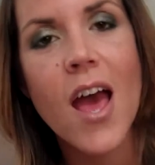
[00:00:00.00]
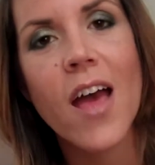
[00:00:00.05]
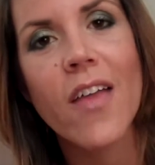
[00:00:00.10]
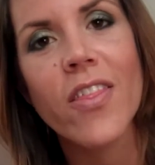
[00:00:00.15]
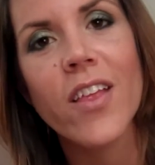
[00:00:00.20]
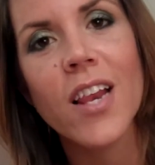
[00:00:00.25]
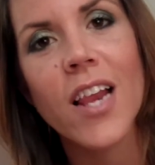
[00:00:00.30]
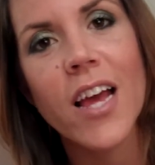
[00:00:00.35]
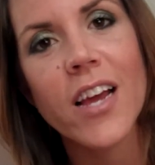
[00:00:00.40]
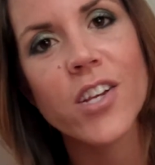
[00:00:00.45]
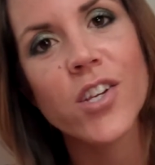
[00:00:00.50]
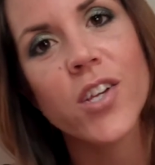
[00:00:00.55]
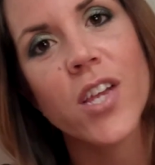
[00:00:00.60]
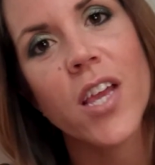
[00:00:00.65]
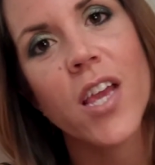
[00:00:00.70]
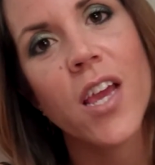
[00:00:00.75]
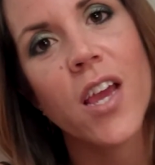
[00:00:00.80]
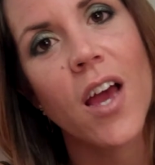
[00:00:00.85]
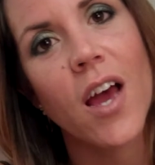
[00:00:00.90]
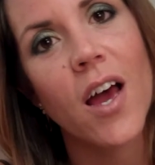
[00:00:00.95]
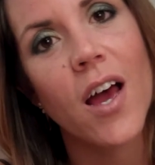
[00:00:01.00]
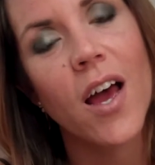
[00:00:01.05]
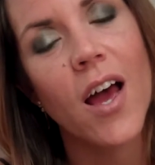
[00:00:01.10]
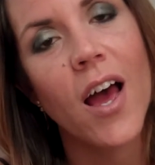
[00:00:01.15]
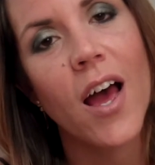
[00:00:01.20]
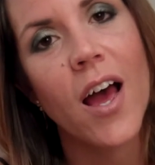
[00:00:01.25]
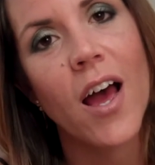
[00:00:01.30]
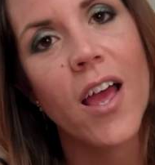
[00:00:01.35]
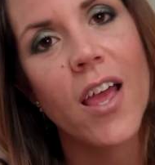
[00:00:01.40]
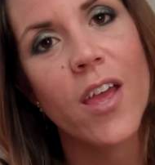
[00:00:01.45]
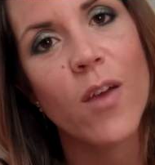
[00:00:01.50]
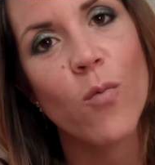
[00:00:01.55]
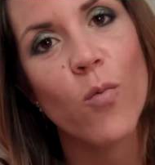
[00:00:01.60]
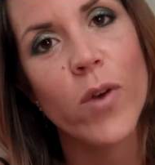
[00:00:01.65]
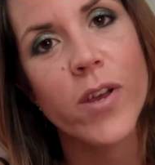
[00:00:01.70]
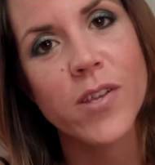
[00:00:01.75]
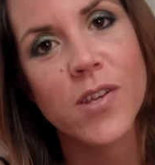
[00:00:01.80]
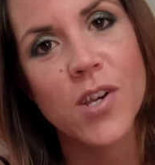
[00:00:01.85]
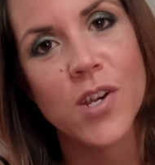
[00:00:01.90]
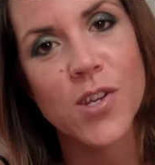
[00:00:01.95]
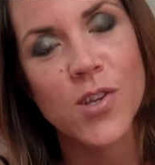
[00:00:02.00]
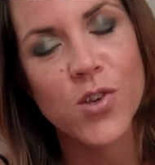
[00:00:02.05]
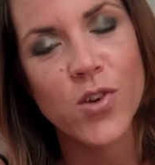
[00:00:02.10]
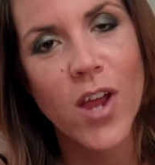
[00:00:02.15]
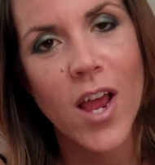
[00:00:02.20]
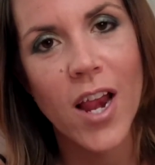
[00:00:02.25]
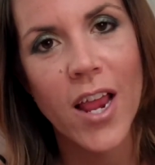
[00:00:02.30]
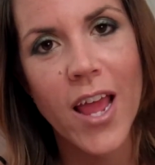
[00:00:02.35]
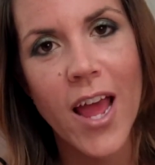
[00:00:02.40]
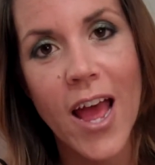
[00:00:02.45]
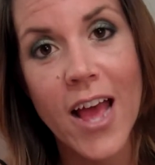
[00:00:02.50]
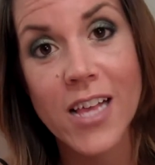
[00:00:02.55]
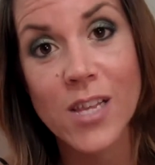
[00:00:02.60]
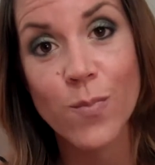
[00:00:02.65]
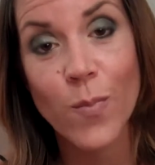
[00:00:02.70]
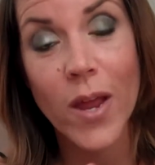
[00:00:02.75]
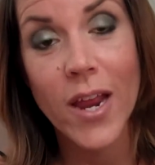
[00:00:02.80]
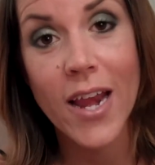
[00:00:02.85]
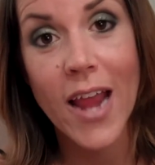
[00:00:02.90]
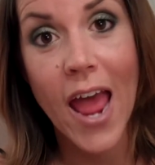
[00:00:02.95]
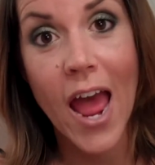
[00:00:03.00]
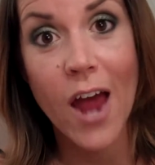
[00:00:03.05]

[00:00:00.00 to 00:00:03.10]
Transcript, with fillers: and the Lush here uh, in Western Australia has been